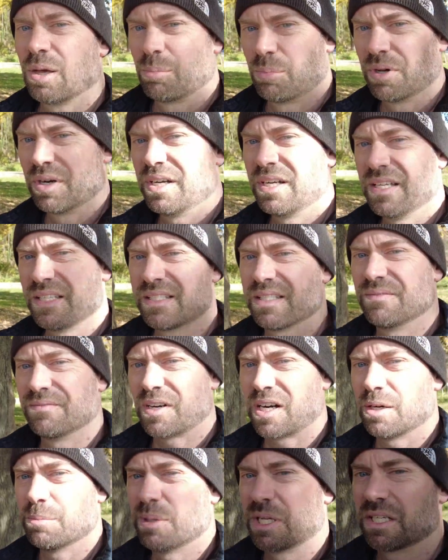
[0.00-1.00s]
but it is
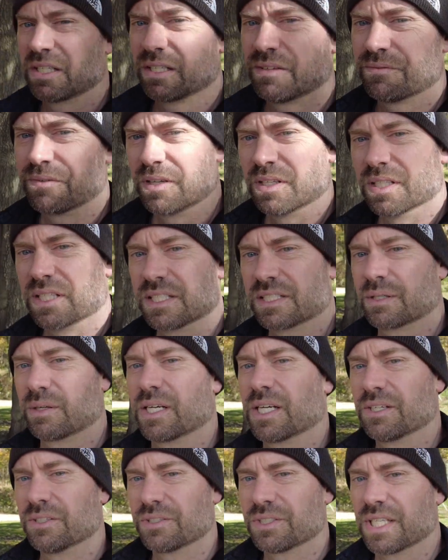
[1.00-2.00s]
environmentally friendly, so
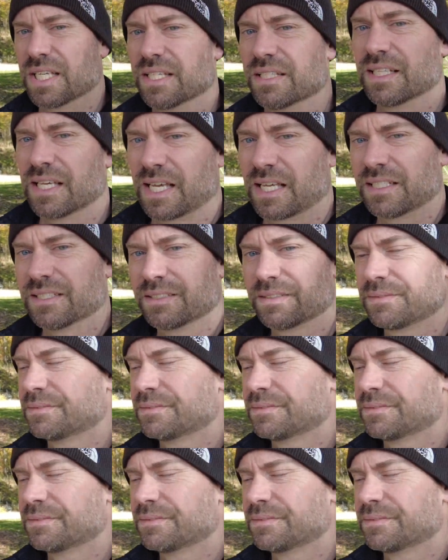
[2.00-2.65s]
I understand that.